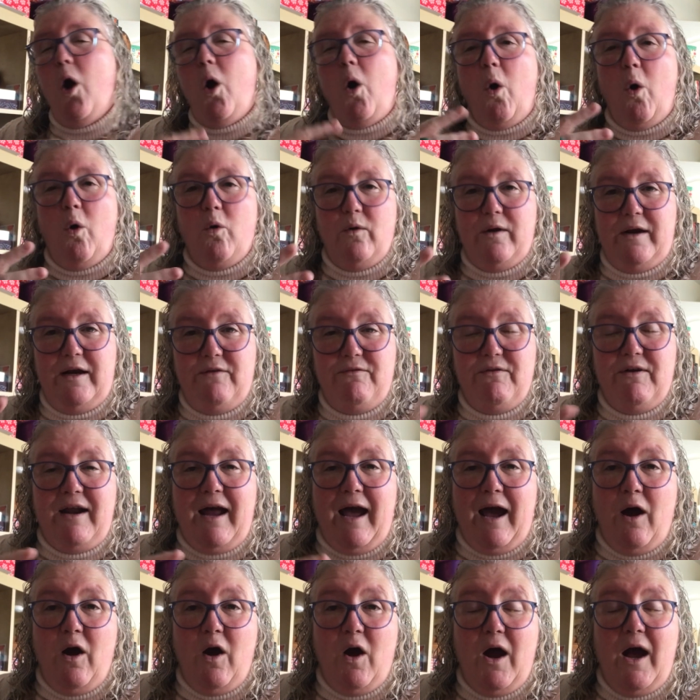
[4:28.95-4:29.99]
or even
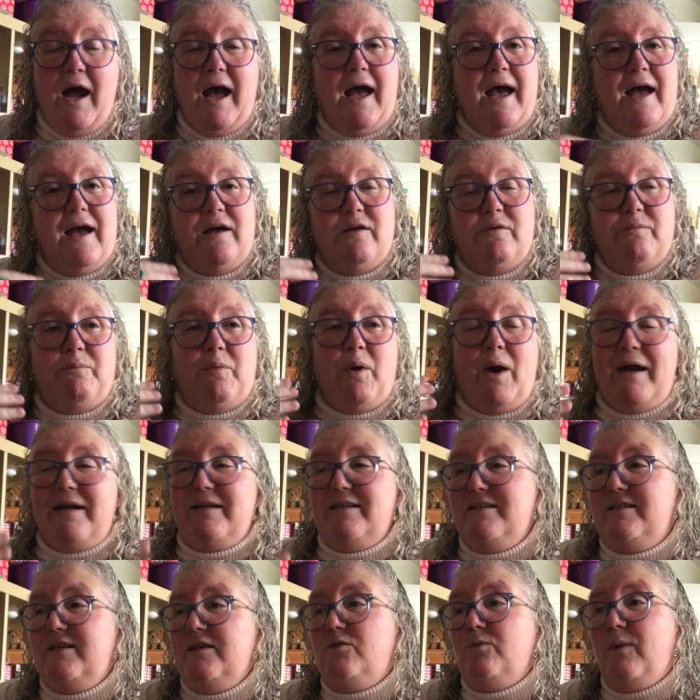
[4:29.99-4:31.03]
our
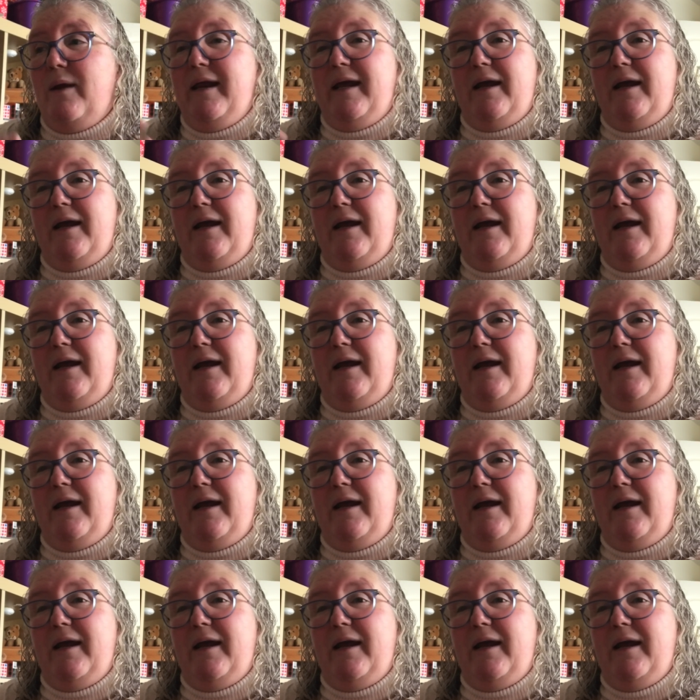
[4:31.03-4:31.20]
practices when